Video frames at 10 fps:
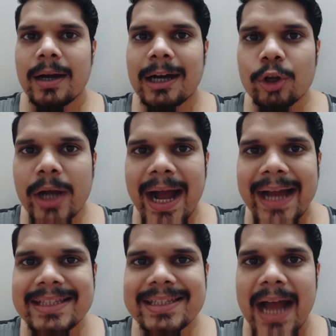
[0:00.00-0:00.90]
Hello
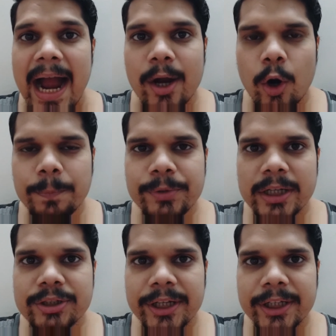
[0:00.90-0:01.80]
guys, I hope you
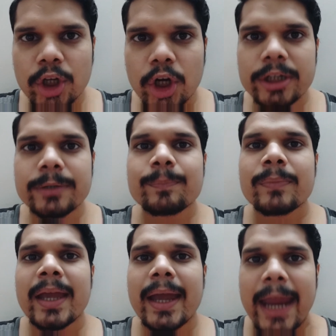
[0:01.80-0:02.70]
are doing good.
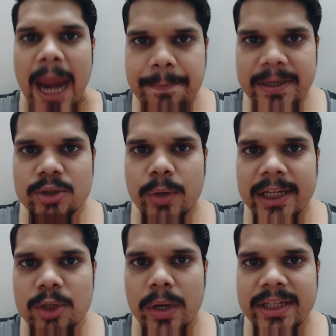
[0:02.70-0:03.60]
April
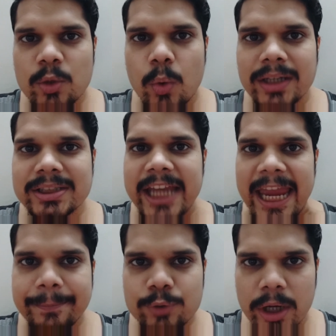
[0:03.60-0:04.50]
2021
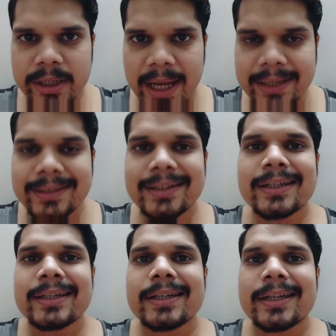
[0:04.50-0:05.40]
came to an end.
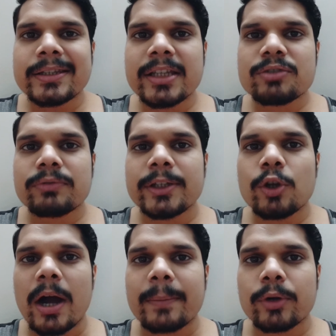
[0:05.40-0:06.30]
In this
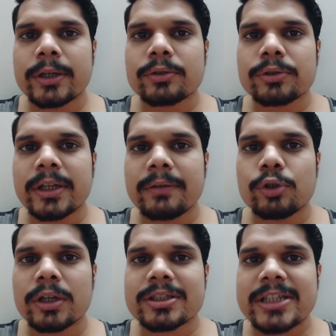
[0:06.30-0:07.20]
video, I'm going to give
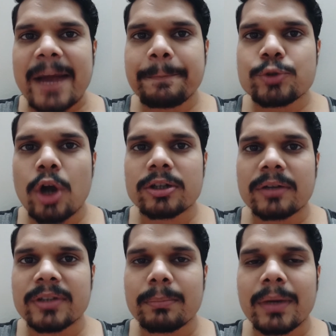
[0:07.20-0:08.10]
you a snapshot
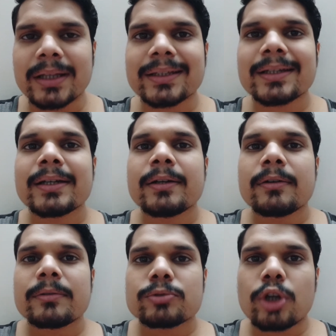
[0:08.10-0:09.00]
of the month.
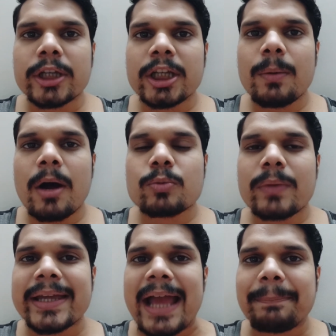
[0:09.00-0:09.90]
Talking about
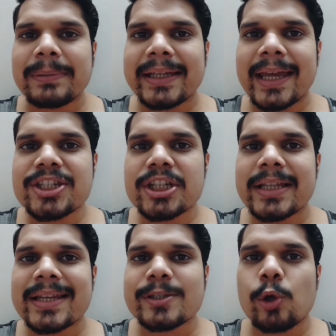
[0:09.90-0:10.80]
my application
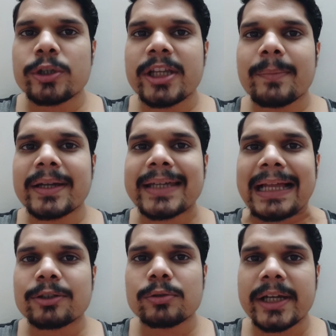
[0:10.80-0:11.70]
that is Loan EMI
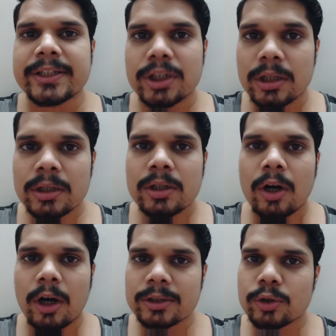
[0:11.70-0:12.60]
Calculator
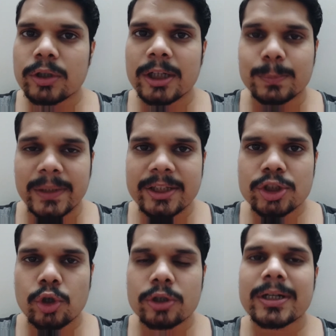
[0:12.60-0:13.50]
on Google Play
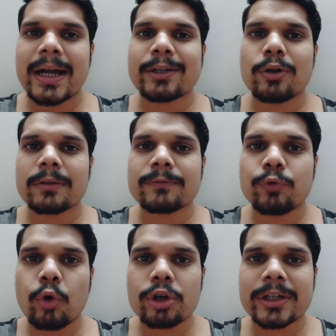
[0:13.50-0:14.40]
Store, I got
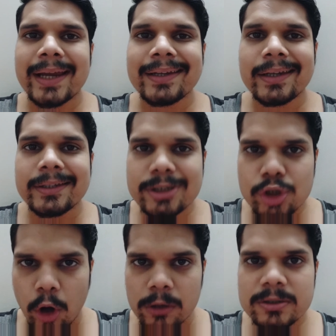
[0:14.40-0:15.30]
490
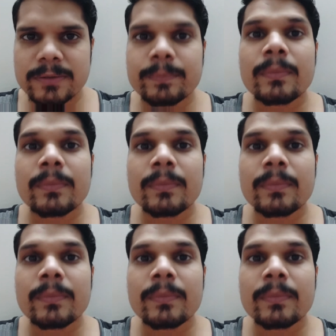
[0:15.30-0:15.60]
installs.